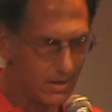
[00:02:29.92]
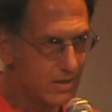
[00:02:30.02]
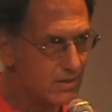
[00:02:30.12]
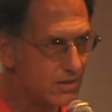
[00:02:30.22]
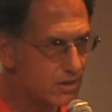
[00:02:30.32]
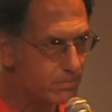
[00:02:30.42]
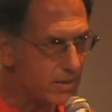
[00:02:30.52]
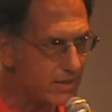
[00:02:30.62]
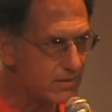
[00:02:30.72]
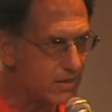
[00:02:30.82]

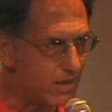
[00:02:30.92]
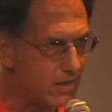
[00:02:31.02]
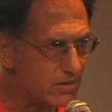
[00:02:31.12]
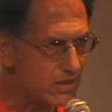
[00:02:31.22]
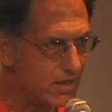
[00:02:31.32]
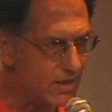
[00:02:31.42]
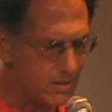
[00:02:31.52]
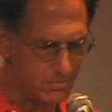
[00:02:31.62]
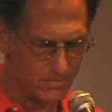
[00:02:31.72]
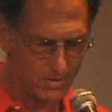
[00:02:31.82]
Despite our
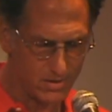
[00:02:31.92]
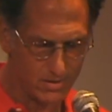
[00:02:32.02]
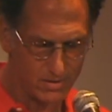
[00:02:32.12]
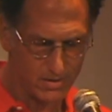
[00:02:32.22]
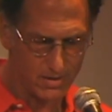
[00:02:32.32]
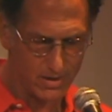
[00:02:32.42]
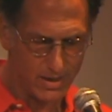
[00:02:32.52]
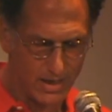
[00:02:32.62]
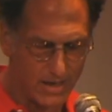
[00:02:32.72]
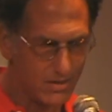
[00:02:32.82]
times
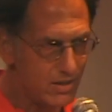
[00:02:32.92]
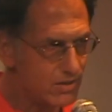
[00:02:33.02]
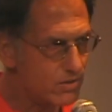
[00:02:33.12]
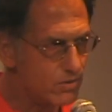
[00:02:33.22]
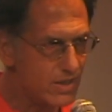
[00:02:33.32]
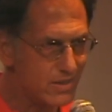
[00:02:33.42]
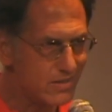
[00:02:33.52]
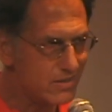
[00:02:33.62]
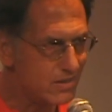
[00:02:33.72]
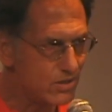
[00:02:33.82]
and their
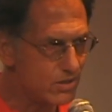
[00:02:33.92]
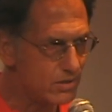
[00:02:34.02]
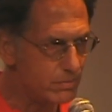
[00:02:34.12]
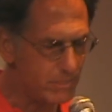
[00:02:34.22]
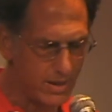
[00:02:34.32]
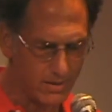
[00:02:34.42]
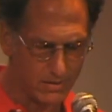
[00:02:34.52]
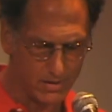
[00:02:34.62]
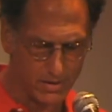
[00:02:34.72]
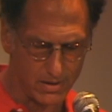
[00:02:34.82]
great digital
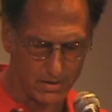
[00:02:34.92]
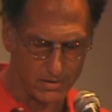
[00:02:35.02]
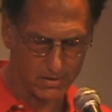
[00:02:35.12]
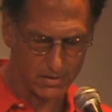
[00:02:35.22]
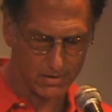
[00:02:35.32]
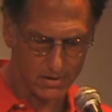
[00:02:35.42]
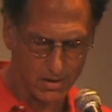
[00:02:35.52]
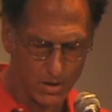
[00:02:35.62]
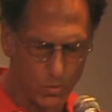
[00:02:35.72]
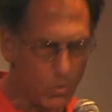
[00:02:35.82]
pantheons,
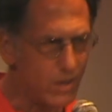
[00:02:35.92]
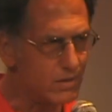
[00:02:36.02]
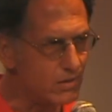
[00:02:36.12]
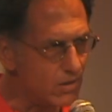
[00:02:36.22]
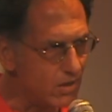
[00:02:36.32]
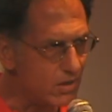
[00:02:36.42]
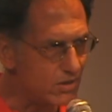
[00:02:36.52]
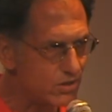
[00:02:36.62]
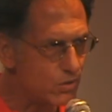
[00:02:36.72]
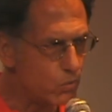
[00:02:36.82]
what
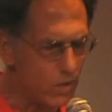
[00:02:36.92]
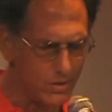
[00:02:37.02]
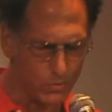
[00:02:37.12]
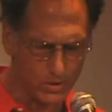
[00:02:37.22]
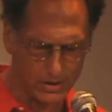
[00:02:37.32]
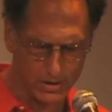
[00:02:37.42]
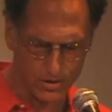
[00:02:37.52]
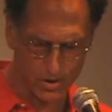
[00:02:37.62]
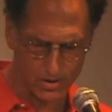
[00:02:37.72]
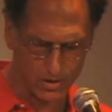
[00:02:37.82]
laws, what
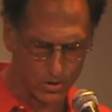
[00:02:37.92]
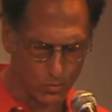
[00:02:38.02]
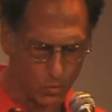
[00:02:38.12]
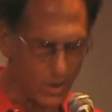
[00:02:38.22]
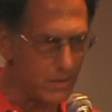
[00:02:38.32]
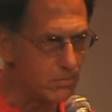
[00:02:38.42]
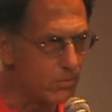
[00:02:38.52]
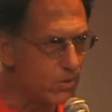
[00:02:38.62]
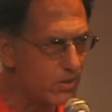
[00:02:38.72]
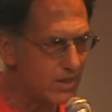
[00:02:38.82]
religions, what
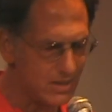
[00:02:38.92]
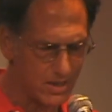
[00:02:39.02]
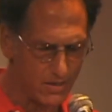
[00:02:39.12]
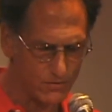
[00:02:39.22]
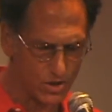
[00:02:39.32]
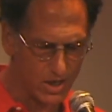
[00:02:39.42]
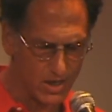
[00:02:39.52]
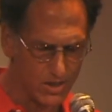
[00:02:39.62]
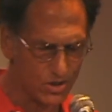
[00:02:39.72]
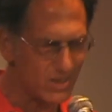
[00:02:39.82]
mores have
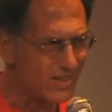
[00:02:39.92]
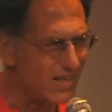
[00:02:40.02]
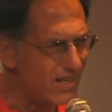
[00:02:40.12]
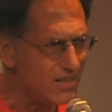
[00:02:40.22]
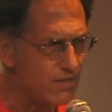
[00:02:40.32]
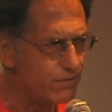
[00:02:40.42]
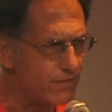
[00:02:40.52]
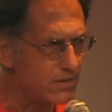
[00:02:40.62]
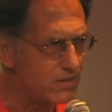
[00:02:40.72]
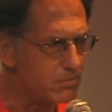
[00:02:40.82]
changed in any
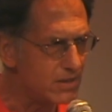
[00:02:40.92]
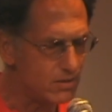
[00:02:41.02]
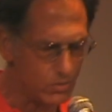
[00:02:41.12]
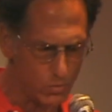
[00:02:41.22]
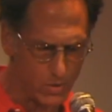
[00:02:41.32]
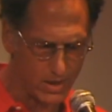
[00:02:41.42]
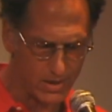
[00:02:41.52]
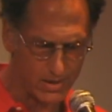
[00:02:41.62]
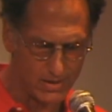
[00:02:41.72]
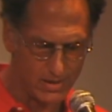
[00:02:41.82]
fundamental
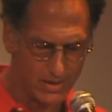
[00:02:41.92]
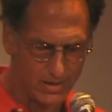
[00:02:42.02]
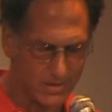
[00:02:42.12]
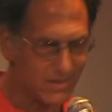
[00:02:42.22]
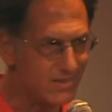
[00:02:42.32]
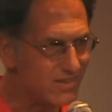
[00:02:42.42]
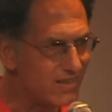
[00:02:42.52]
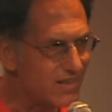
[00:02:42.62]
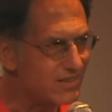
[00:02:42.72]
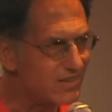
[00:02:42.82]
way since
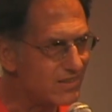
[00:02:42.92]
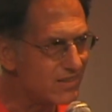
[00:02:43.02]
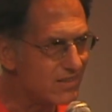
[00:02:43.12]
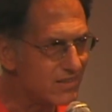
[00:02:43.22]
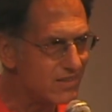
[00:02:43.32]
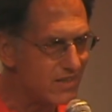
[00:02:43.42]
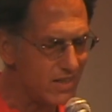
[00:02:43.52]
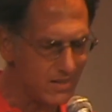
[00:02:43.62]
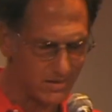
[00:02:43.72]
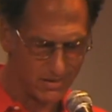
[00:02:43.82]

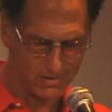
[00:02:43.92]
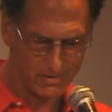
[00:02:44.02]
1968?